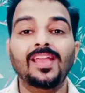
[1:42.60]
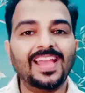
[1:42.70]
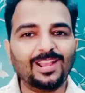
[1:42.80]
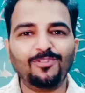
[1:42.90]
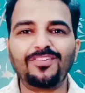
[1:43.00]

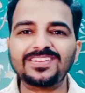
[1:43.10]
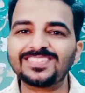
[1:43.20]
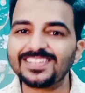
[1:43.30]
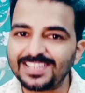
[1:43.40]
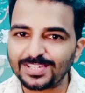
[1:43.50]
Hello
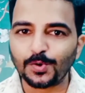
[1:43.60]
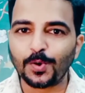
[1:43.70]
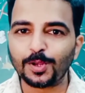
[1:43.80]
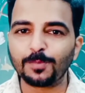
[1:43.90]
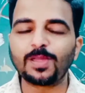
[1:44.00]
friends, this is
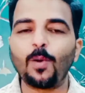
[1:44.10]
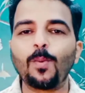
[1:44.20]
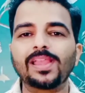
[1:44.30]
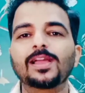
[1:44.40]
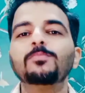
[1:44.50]
Rohit Gupta.
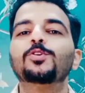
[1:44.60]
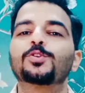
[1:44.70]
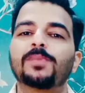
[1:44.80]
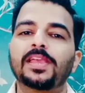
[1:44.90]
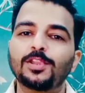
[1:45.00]
Welcome you to
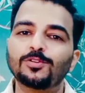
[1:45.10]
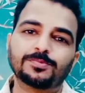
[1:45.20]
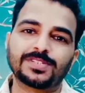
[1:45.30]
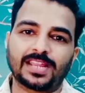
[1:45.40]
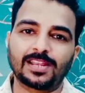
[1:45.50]
my YouTube
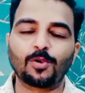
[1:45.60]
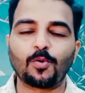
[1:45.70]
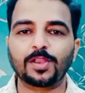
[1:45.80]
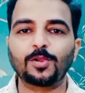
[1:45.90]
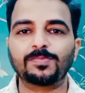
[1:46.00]
channel,
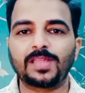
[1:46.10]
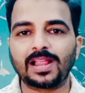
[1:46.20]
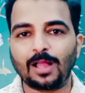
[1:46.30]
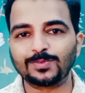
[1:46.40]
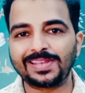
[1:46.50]
Rohit Gupta
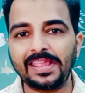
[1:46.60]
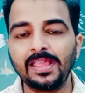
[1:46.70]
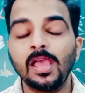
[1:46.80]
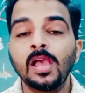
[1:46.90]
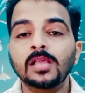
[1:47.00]
Counselling.
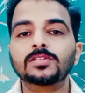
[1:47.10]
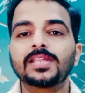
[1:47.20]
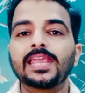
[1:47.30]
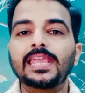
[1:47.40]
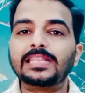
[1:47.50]

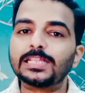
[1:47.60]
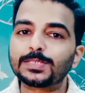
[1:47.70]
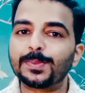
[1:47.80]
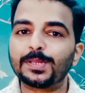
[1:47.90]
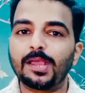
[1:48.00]
Today in
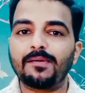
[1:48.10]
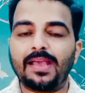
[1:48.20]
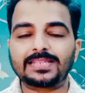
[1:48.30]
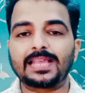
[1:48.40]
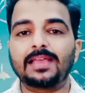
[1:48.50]
this video,
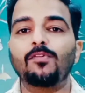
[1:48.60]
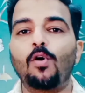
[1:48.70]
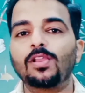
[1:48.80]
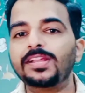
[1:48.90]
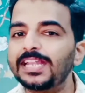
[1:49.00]
as I have
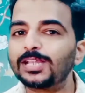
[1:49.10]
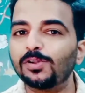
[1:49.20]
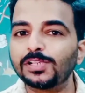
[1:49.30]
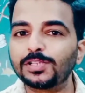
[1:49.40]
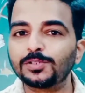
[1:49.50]
already
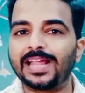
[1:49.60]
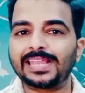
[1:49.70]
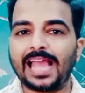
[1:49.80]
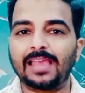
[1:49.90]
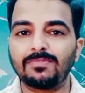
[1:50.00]
told you,
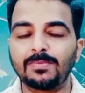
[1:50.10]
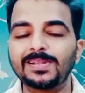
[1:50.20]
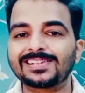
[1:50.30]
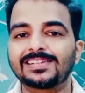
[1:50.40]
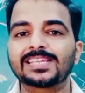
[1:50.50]
that I will be
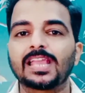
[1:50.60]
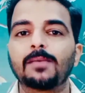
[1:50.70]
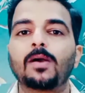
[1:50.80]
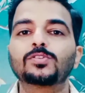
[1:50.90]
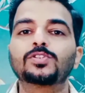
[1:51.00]
discussing
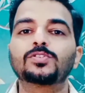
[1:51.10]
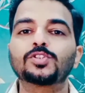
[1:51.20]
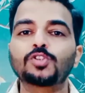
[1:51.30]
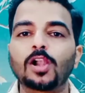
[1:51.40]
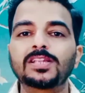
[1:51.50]
about
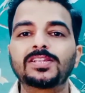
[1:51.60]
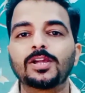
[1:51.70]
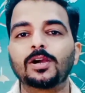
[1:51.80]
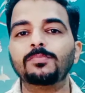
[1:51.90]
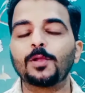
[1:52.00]

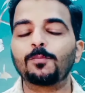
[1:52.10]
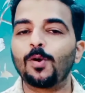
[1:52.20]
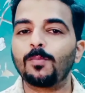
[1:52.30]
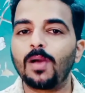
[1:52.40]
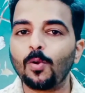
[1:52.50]
short-term
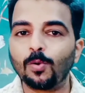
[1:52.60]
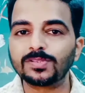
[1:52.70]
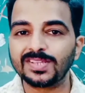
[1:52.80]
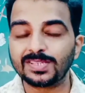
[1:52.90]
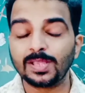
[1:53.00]
diploma courses